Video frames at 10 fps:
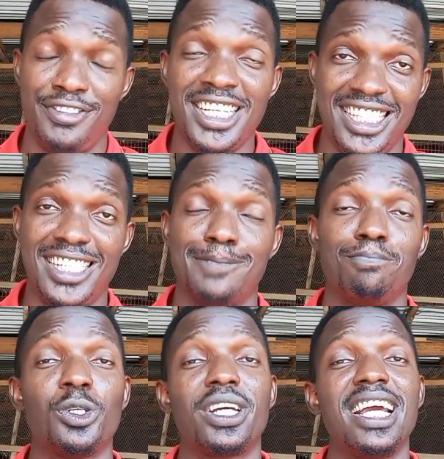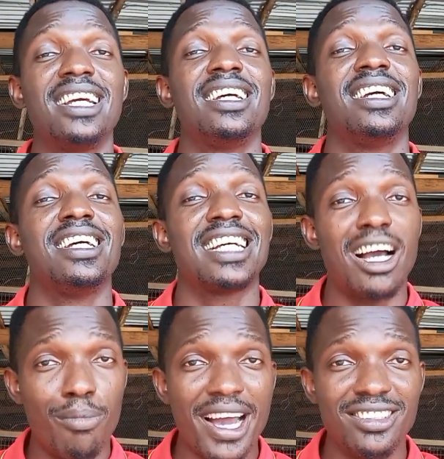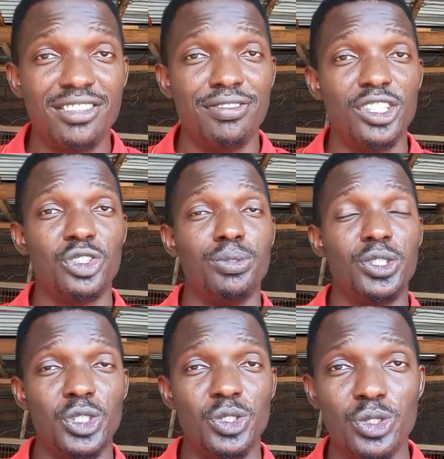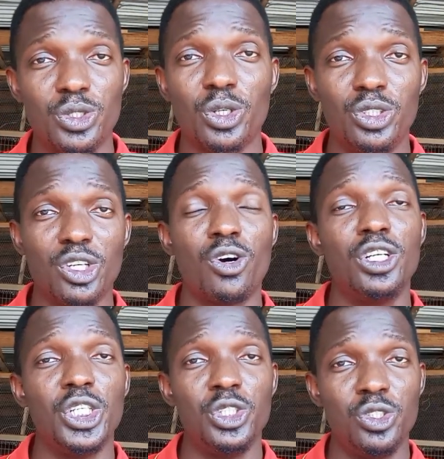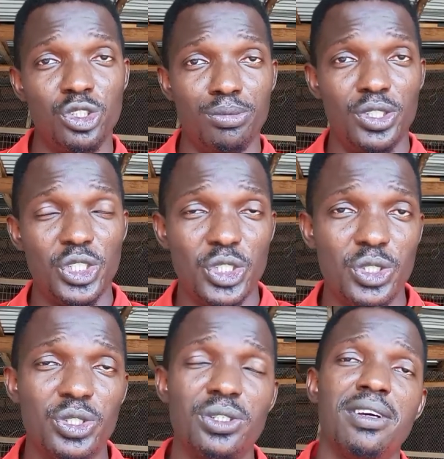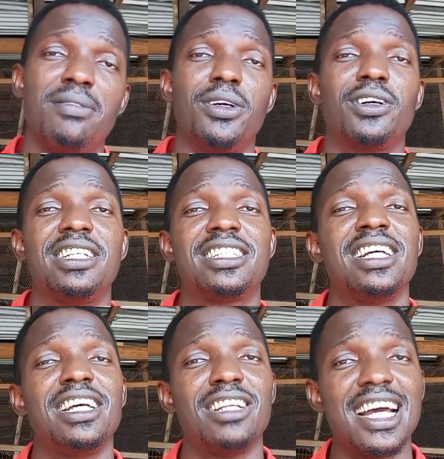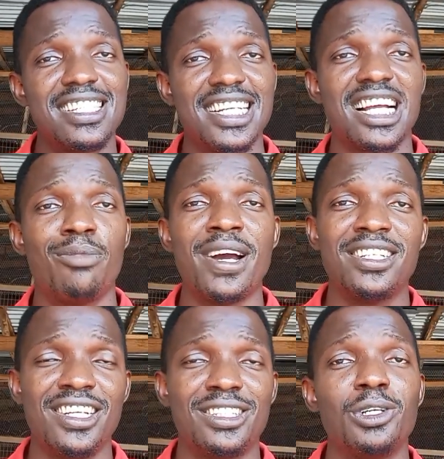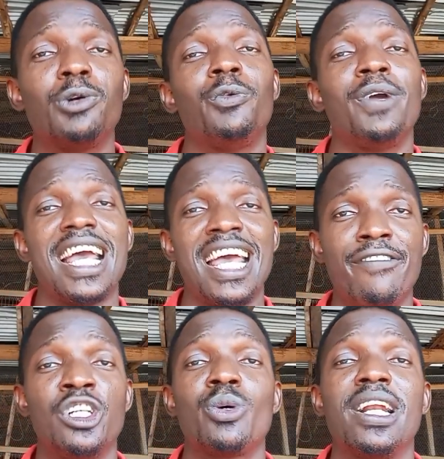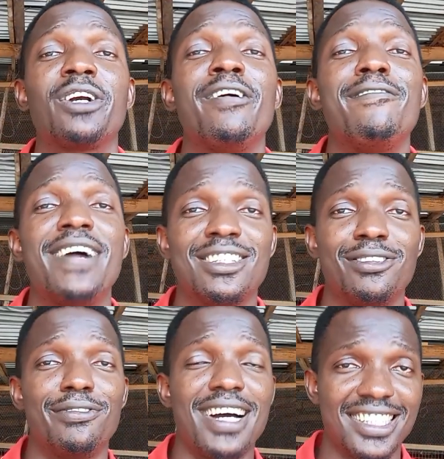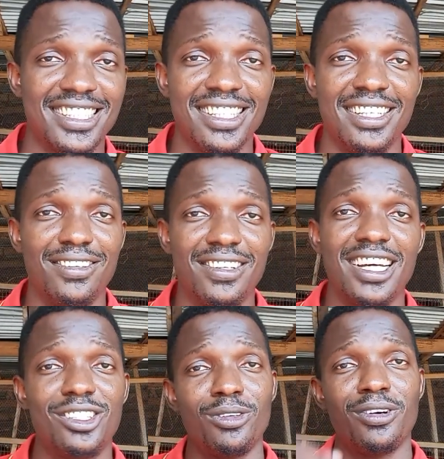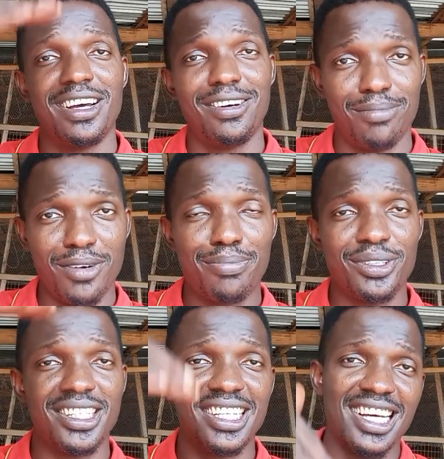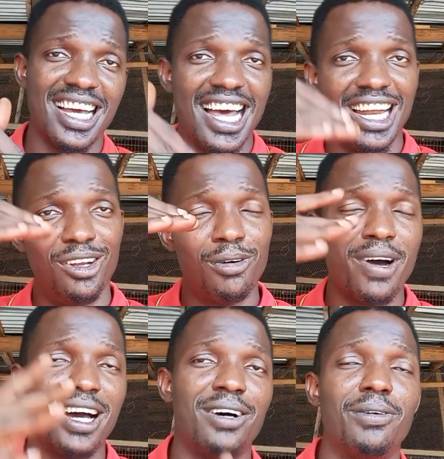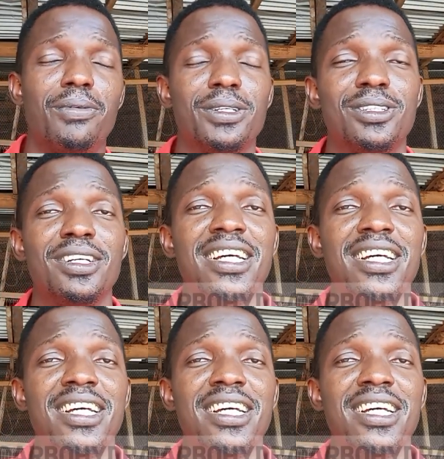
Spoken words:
feed. Okay. Carbohydrate feed should be reduced. The corn you use should be reduced because excess carbohydrate will eventually convert to fat. Okay, so more protein and lower what